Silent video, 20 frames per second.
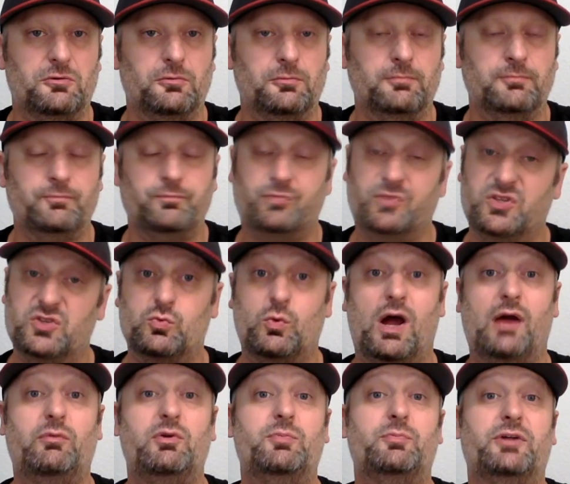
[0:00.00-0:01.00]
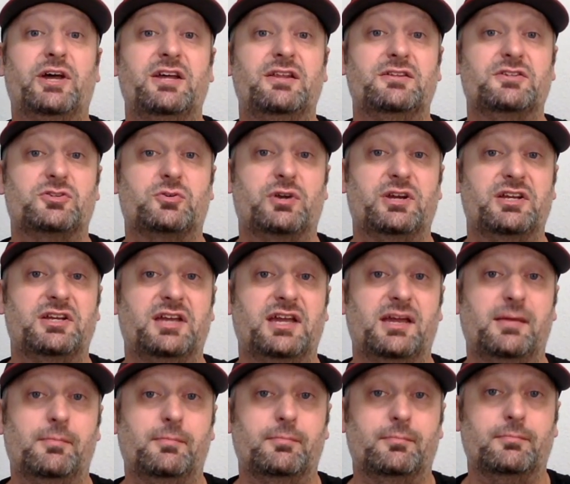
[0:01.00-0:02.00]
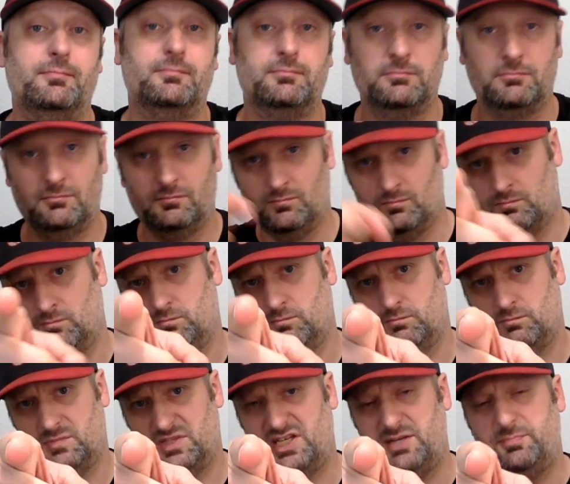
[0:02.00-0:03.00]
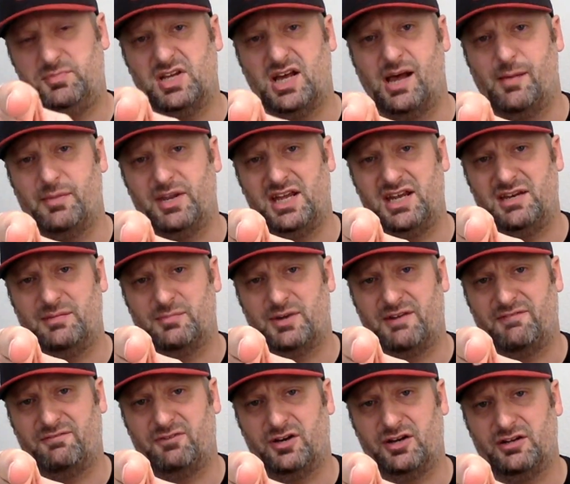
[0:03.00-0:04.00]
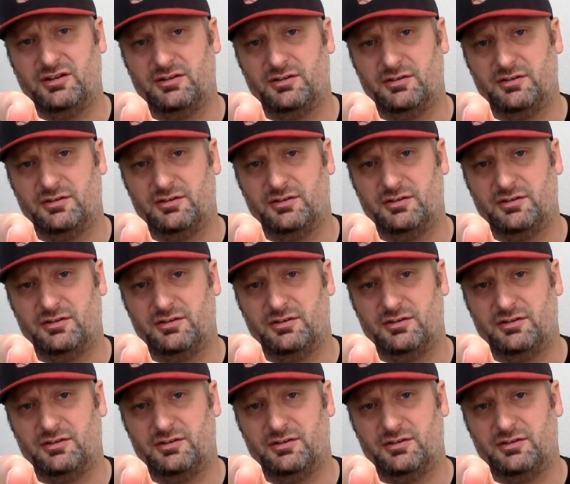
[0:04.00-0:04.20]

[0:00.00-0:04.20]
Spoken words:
That's why we play this great game. Keep dominating, my friend.